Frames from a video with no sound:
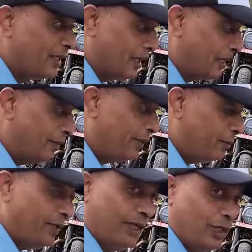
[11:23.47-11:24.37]
a living
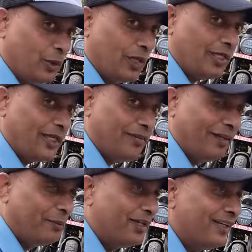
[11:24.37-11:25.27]
being to another
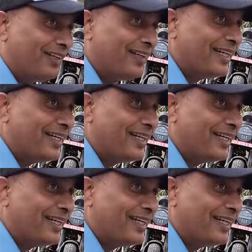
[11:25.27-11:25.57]
living being.